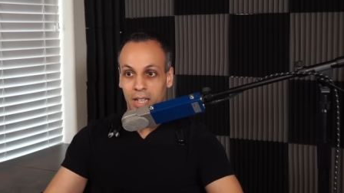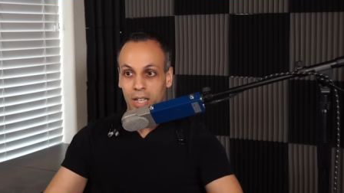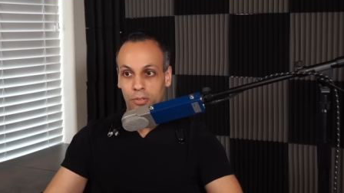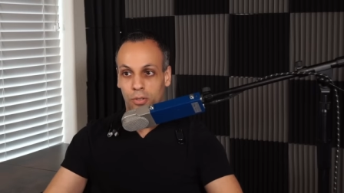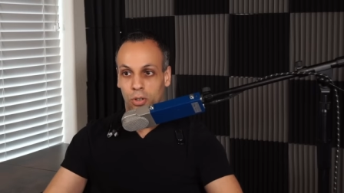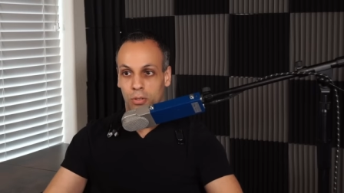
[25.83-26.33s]

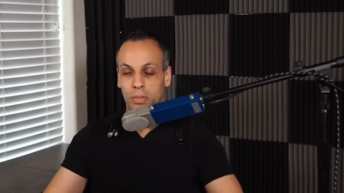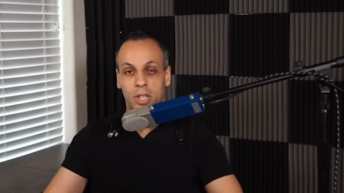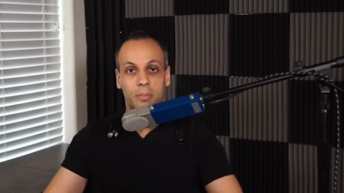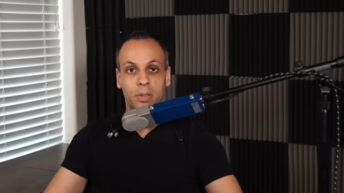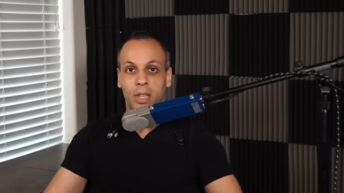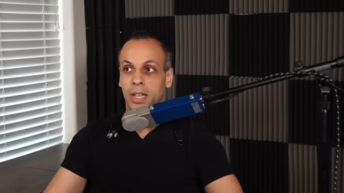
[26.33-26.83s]
for
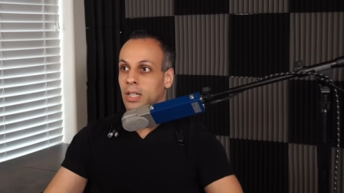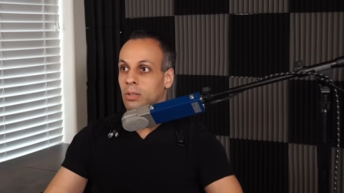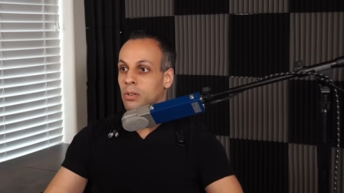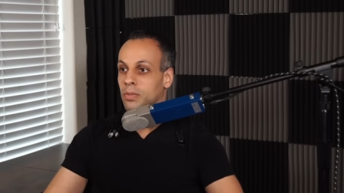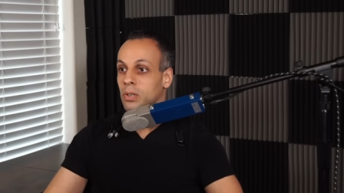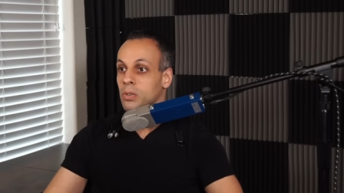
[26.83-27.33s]
manipulating the
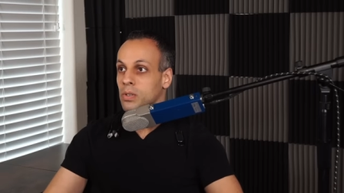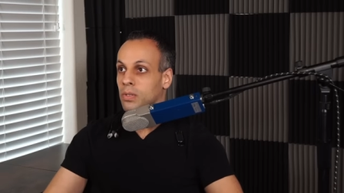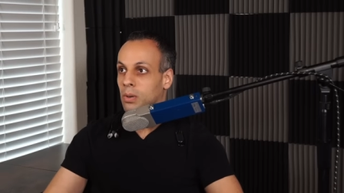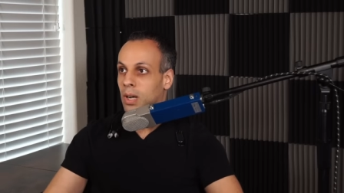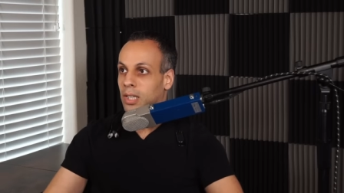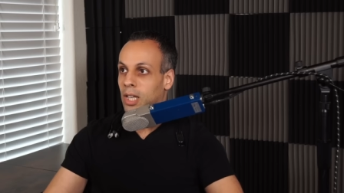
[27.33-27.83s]
reviews of
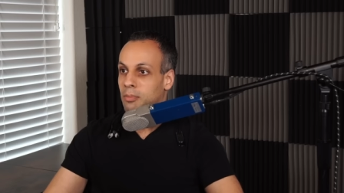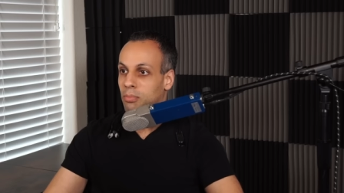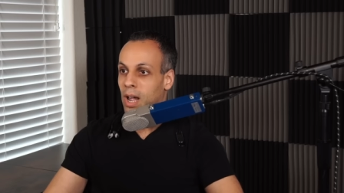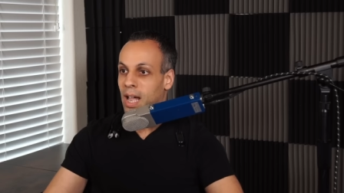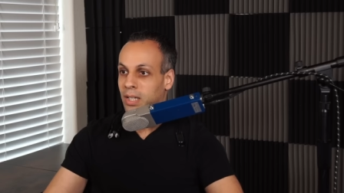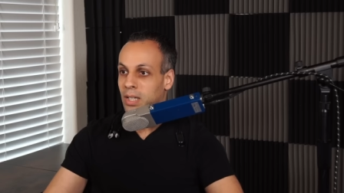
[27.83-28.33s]
their online
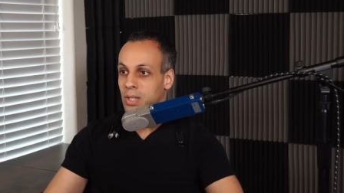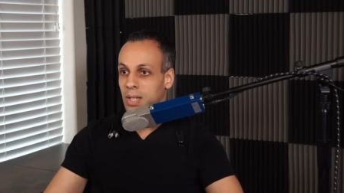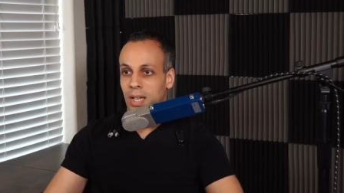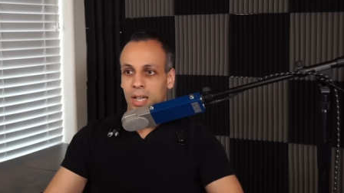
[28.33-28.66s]
practice.